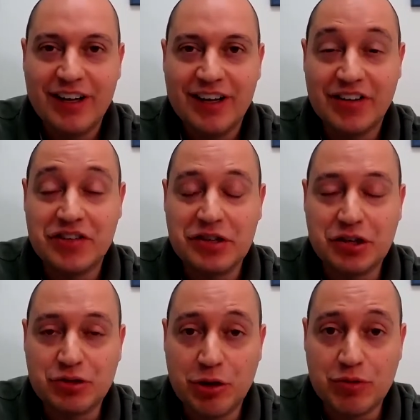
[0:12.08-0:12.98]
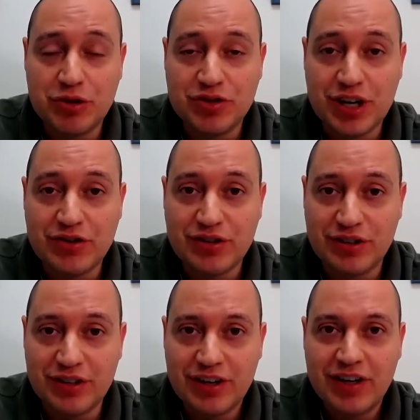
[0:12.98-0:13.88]
It's in the description
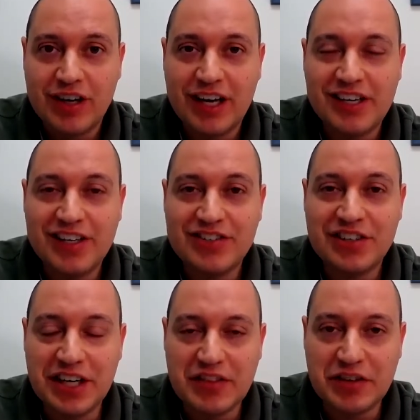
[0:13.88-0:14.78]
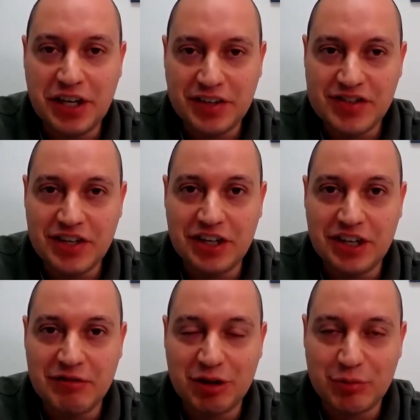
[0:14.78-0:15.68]
section, and it is to get the DNC to
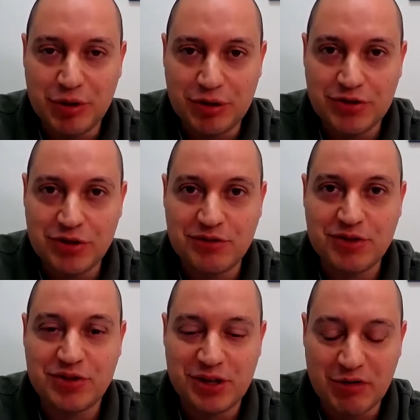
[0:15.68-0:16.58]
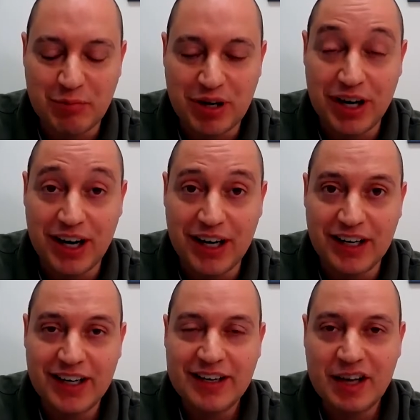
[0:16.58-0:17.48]
give their computer service to the FBI.
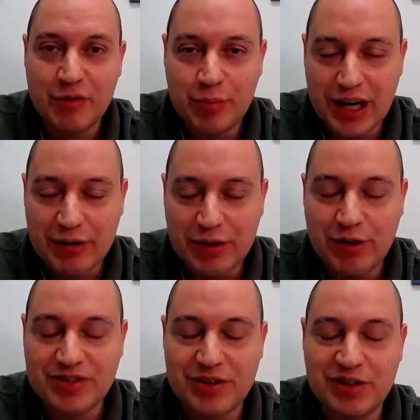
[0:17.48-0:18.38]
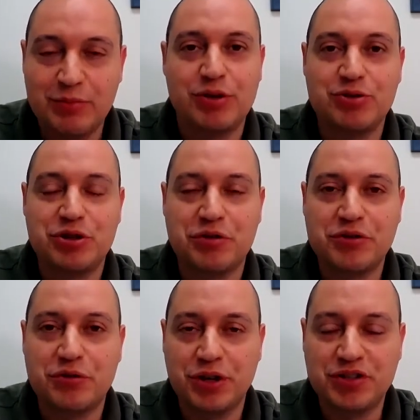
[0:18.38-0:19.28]
The FBI requested the computer service
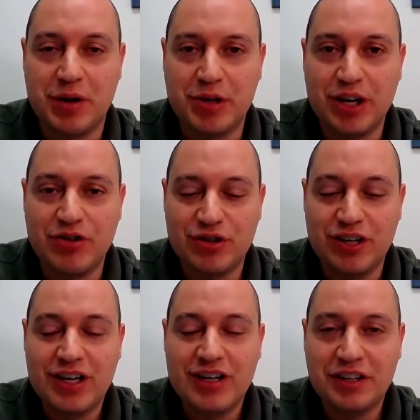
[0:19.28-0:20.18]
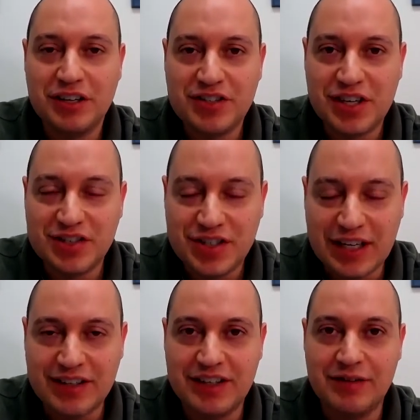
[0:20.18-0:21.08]
for examination. The DNC has
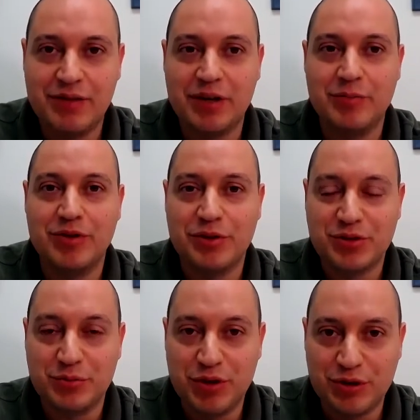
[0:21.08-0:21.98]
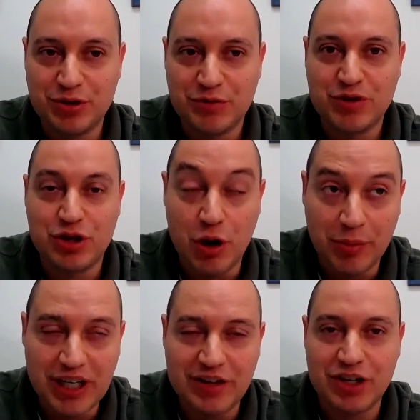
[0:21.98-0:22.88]
yet to give them those computer servers.
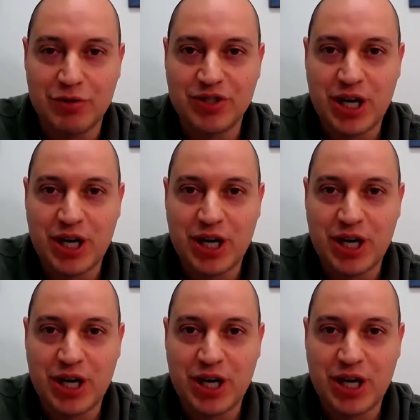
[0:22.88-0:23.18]
Nobody in the U.S.